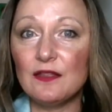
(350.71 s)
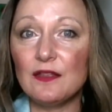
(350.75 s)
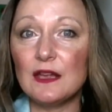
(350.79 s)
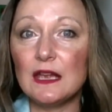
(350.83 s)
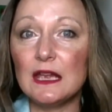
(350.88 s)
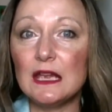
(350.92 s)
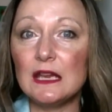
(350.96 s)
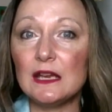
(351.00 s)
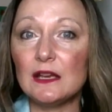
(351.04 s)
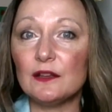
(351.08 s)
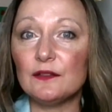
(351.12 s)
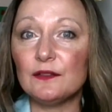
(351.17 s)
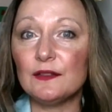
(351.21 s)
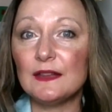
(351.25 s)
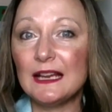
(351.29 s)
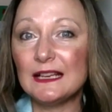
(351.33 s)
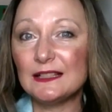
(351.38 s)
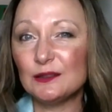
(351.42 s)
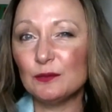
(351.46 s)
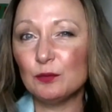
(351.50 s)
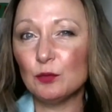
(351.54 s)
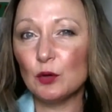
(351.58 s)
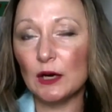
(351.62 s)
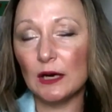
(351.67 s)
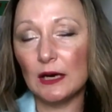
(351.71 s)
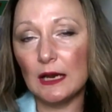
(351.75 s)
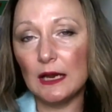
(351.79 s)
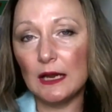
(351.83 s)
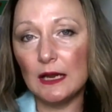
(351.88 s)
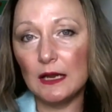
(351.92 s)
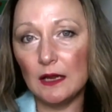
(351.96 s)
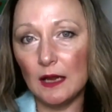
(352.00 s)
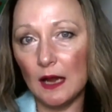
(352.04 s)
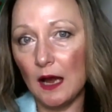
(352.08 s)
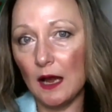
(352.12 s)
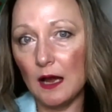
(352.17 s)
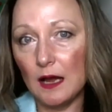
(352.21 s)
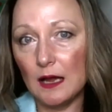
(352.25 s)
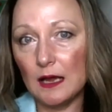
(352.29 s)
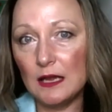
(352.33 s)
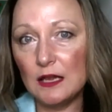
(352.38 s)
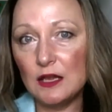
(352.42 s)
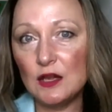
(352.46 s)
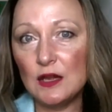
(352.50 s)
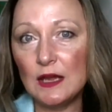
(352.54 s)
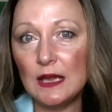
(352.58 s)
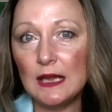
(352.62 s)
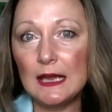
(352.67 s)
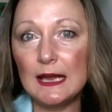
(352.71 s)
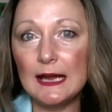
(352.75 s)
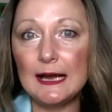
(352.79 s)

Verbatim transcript: the network AI